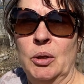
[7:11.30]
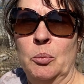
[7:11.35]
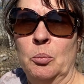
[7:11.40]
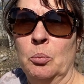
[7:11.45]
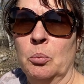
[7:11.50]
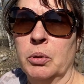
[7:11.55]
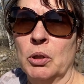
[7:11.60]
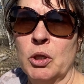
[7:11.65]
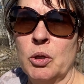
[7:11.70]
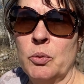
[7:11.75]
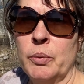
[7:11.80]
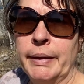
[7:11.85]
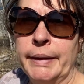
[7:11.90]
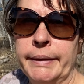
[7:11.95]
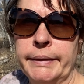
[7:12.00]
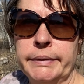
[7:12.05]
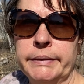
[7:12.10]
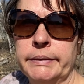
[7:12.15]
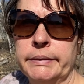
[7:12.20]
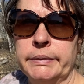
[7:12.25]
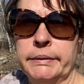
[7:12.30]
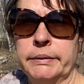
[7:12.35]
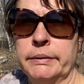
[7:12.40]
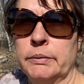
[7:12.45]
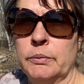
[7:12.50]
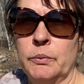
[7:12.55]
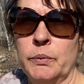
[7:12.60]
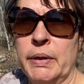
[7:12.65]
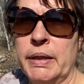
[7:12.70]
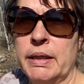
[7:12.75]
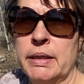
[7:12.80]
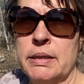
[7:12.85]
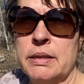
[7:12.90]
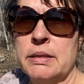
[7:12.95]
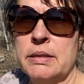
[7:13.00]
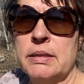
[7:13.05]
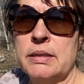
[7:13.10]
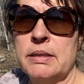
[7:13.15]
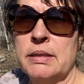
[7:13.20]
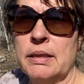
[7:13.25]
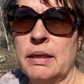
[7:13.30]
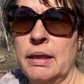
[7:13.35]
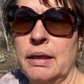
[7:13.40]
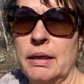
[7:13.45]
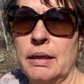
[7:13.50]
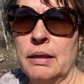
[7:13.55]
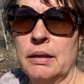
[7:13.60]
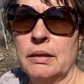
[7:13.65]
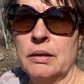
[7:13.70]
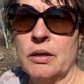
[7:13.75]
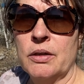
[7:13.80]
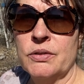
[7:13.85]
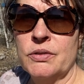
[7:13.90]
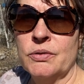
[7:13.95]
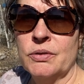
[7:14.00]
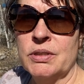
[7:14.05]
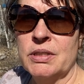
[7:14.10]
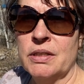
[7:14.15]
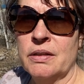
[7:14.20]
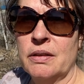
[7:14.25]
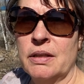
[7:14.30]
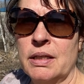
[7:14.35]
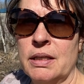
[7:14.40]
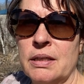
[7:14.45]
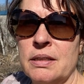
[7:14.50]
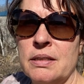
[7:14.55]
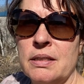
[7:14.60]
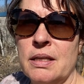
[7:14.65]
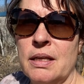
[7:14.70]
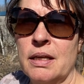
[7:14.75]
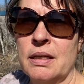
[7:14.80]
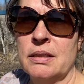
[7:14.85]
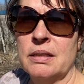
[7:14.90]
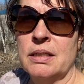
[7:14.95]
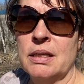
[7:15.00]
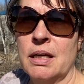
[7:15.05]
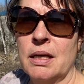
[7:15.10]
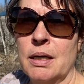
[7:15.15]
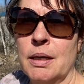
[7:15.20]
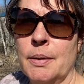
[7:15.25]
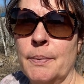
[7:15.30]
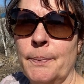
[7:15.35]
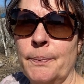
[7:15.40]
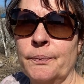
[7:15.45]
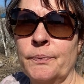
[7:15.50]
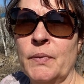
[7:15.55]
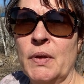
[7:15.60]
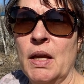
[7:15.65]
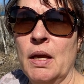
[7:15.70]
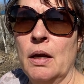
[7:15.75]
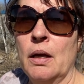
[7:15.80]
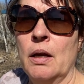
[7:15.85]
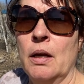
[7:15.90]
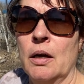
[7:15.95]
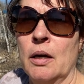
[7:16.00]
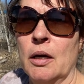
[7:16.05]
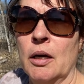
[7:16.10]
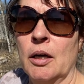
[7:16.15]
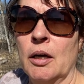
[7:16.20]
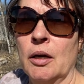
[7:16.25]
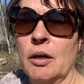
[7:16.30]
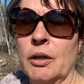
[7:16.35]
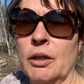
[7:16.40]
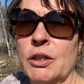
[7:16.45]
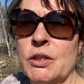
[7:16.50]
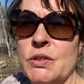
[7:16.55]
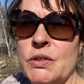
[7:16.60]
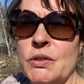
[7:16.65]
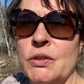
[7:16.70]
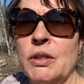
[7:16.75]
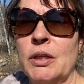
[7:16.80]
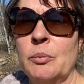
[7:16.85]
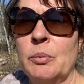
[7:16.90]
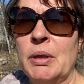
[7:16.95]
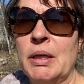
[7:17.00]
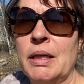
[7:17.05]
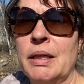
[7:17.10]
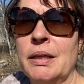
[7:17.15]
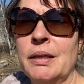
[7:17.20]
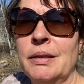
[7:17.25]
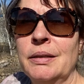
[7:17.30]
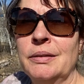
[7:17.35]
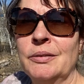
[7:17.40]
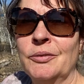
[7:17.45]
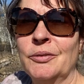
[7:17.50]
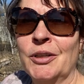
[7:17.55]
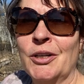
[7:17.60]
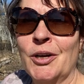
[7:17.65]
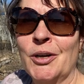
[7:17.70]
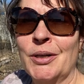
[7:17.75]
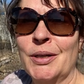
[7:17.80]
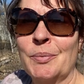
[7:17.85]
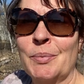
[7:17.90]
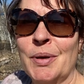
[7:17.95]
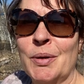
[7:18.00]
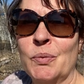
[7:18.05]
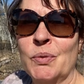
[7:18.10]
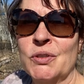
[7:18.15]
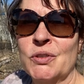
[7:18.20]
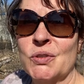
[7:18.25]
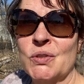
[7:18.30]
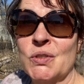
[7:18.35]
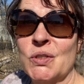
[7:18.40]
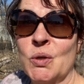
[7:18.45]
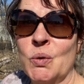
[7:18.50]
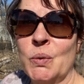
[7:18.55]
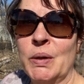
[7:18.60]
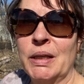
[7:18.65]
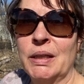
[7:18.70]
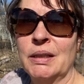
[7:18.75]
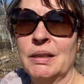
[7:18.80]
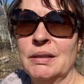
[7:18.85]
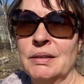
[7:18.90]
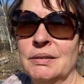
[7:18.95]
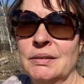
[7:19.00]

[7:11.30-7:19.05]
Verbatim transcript: blowing winds and all sorts of things that um, are concerning me regarding my winter sowing.